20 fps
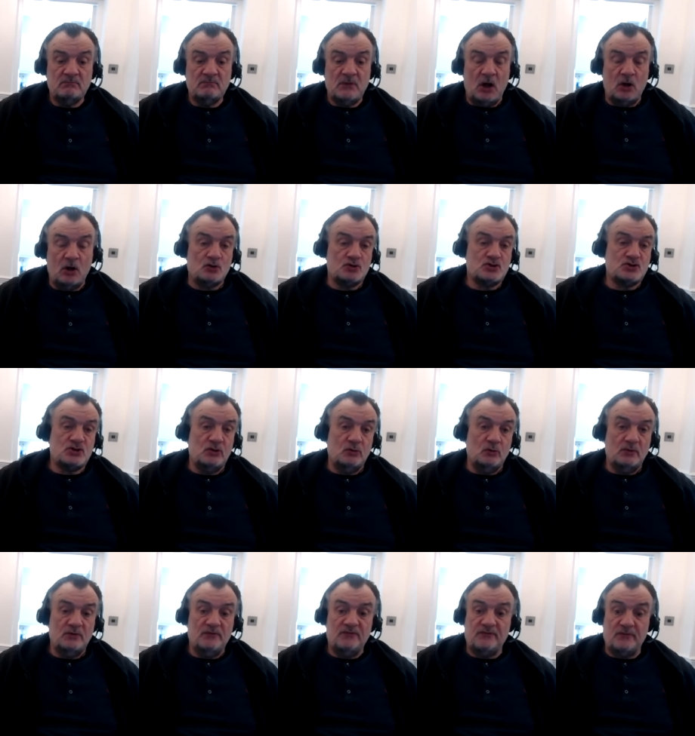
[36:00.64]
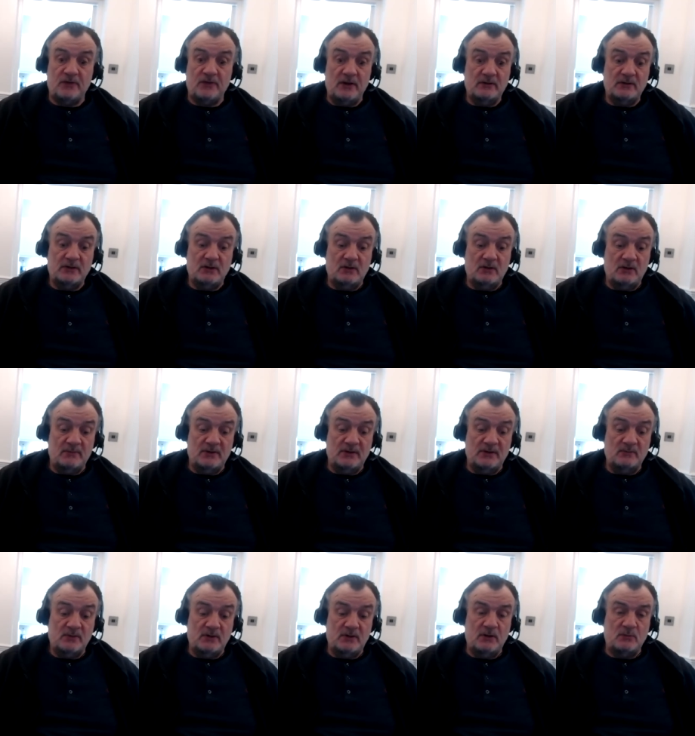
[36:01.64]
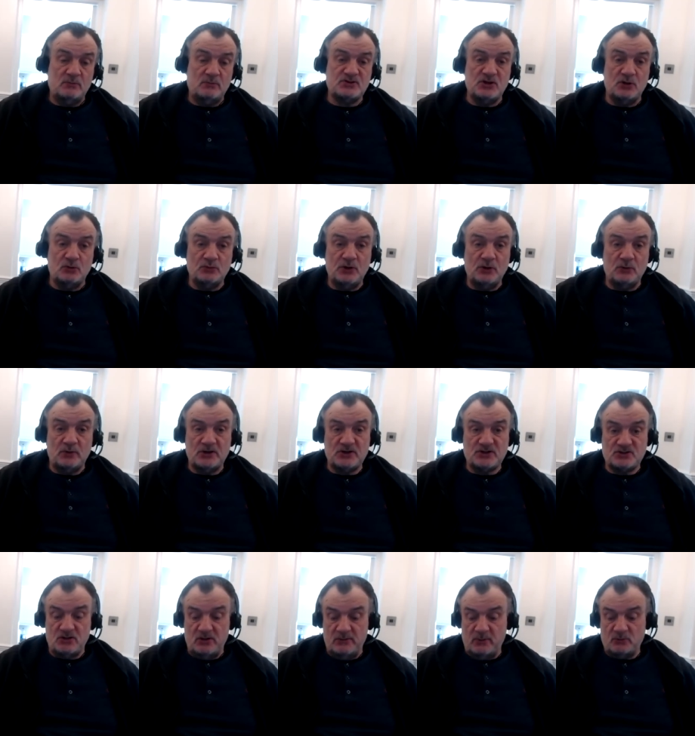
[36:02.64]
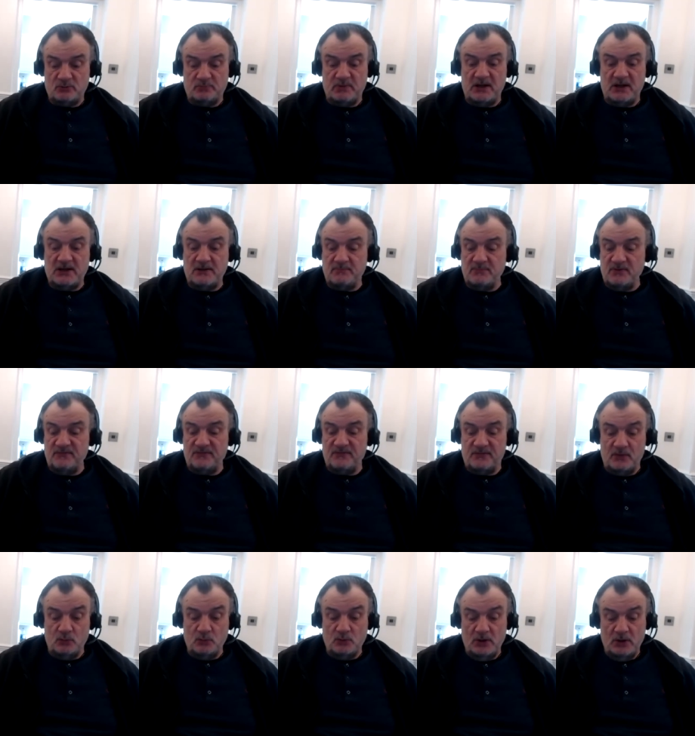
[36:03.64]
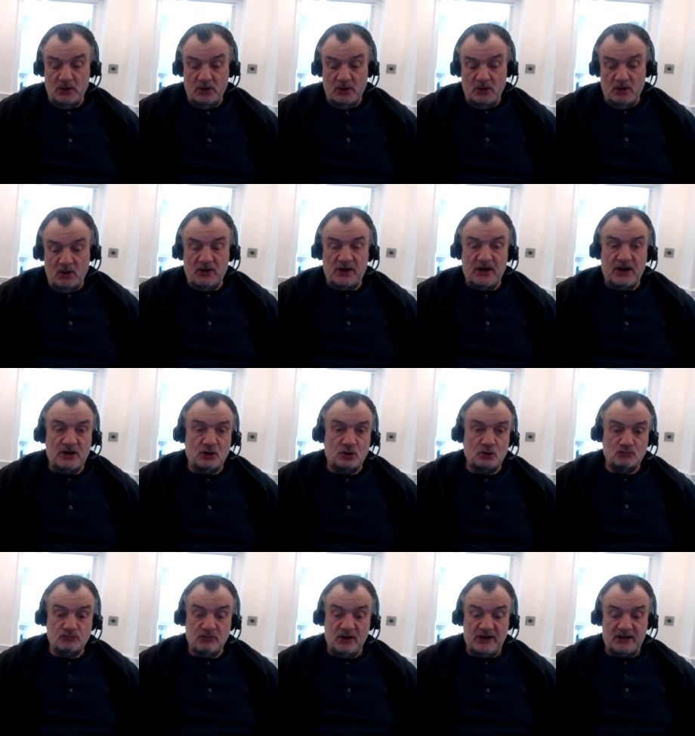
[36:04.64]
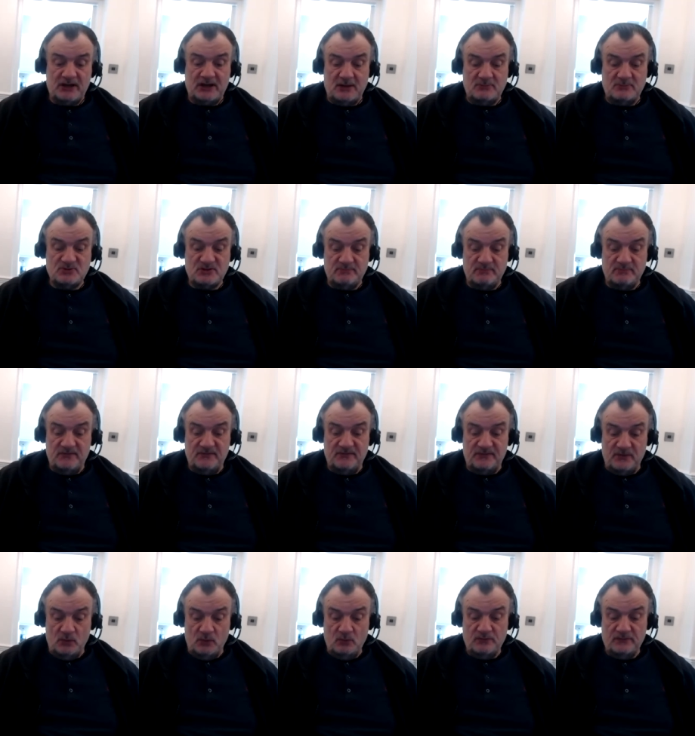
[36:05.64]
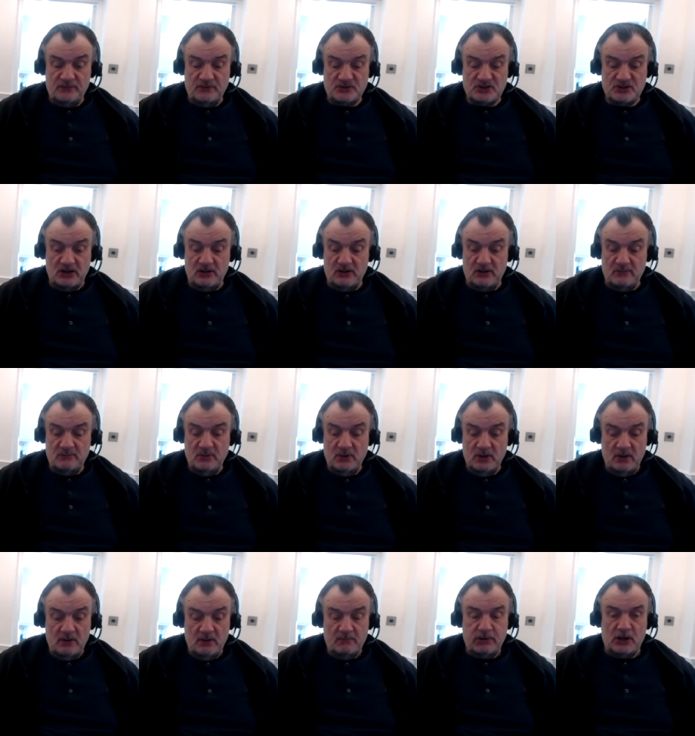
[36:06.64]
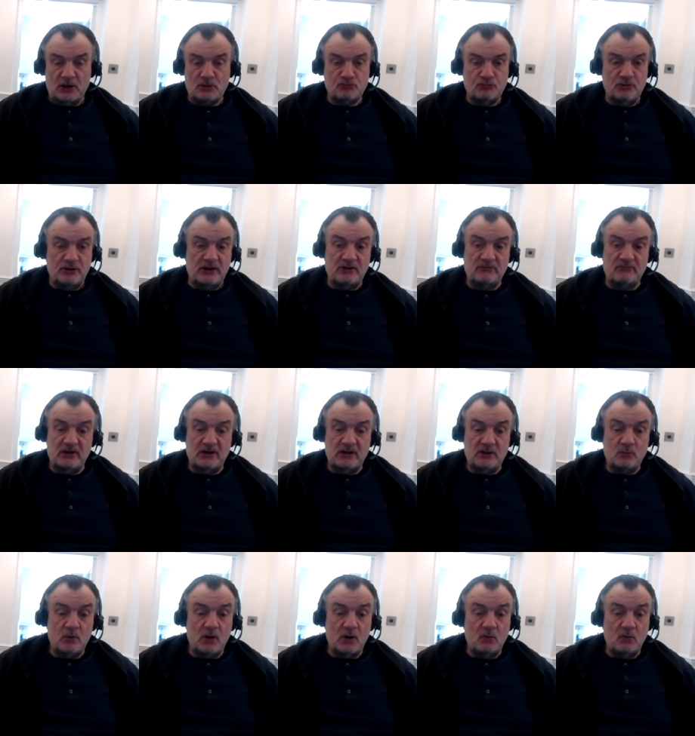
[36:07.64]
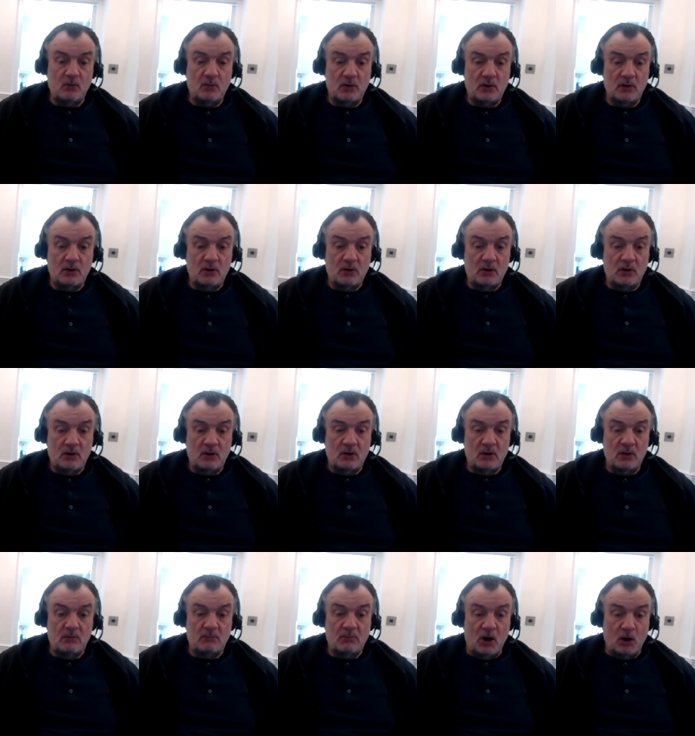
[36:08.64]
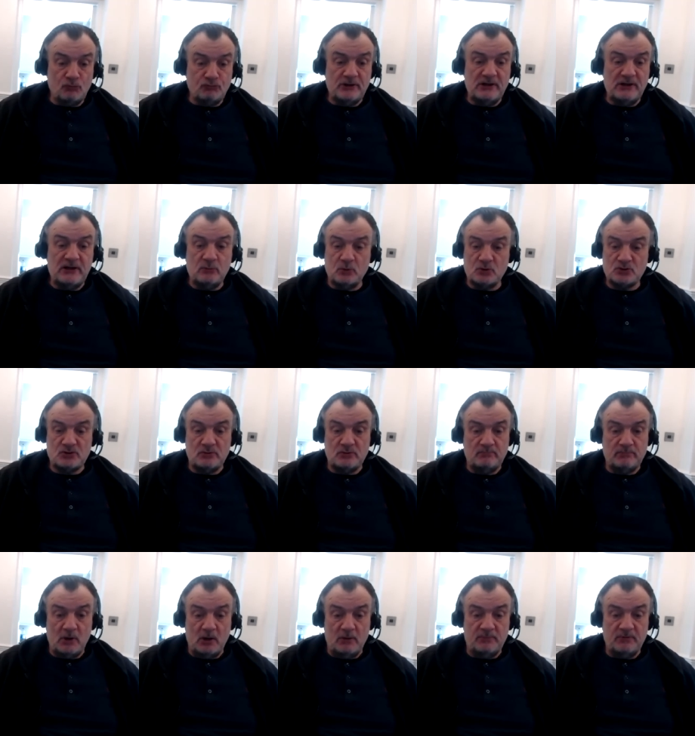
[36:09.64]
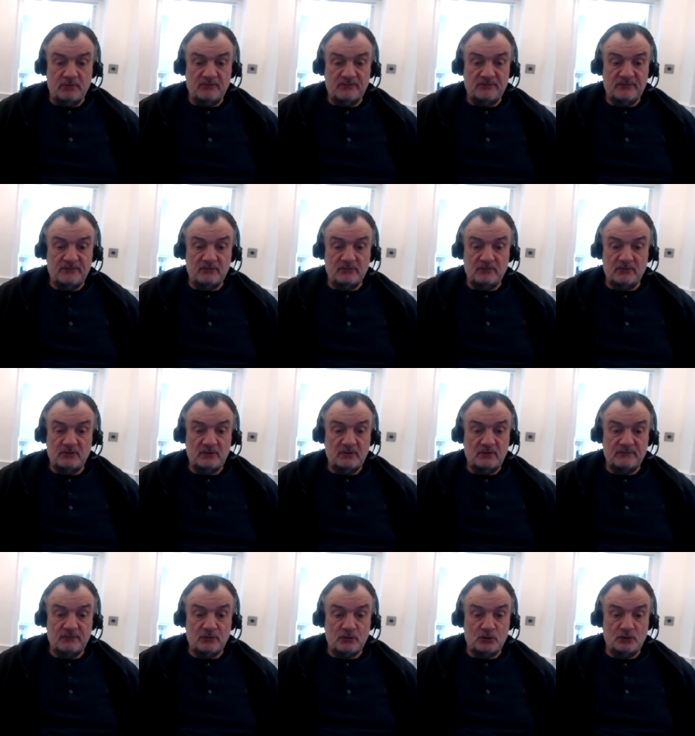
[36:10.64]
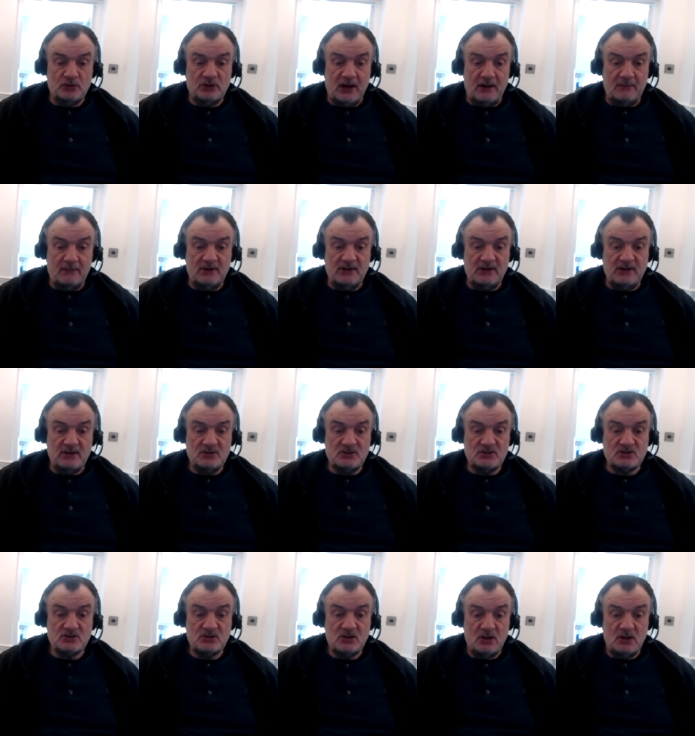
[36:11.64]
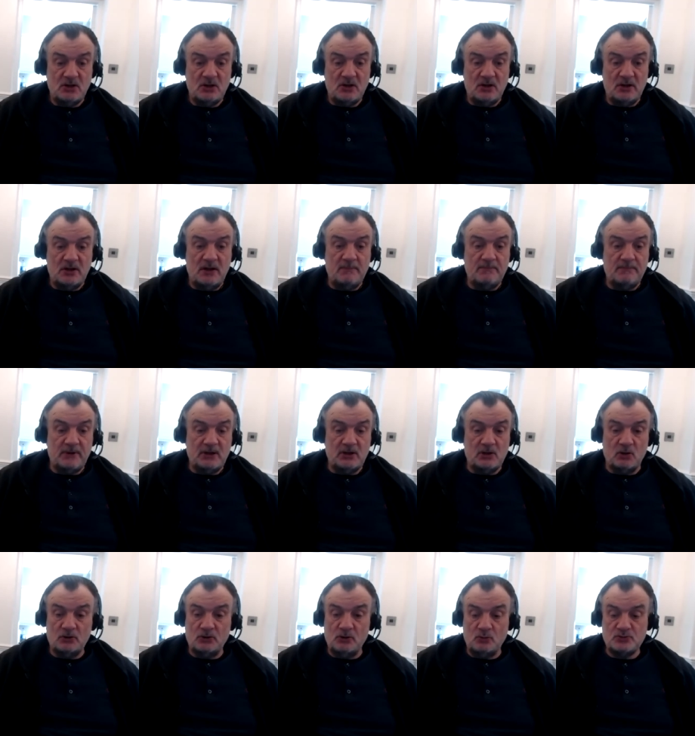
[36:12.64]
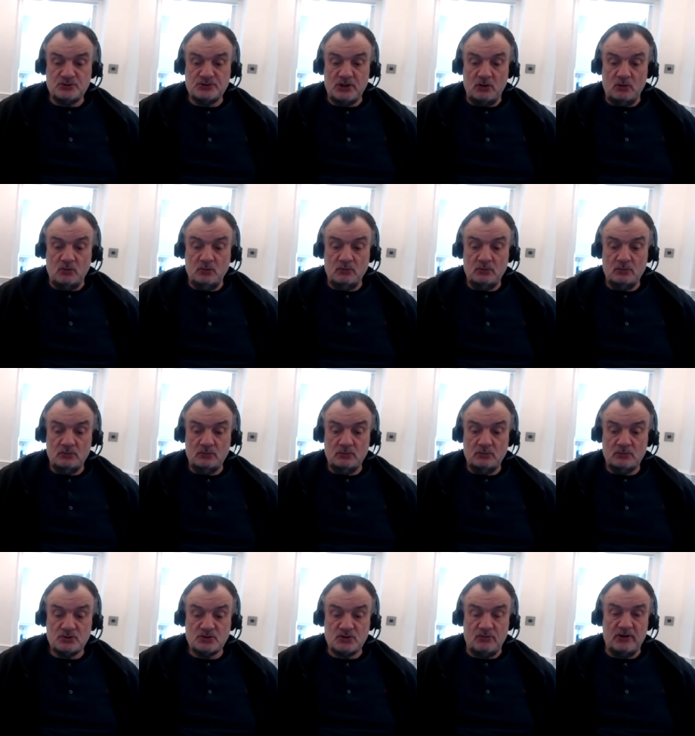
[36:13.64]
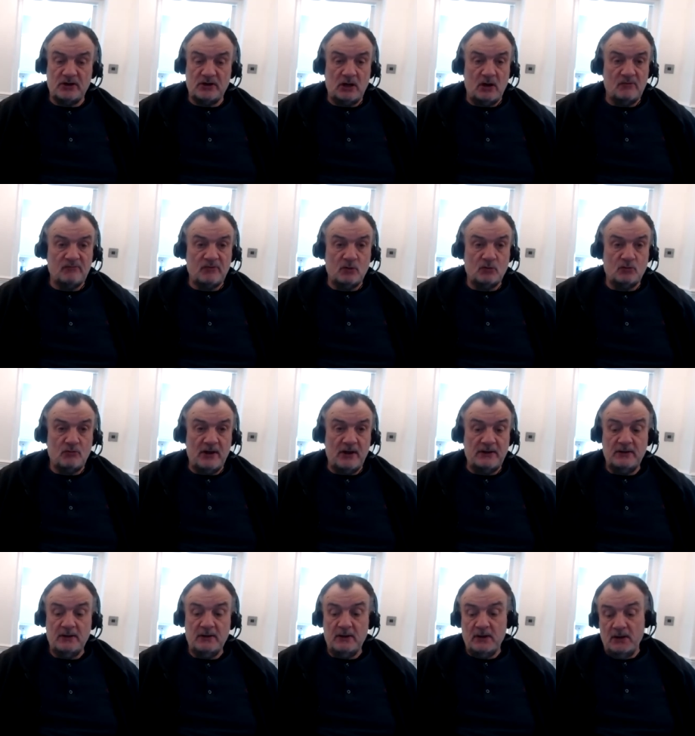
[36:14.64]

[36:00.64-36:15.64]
I got slaughtered for it. You know what I mean? It was nil nil at the time. I was playing in midfield. I'd had a good run of games in midfield for Gillingham. Played really really well. Um, I really was on blob for uh, for a good couple of years, and then Peacock nosed it all sorry to go over old ground.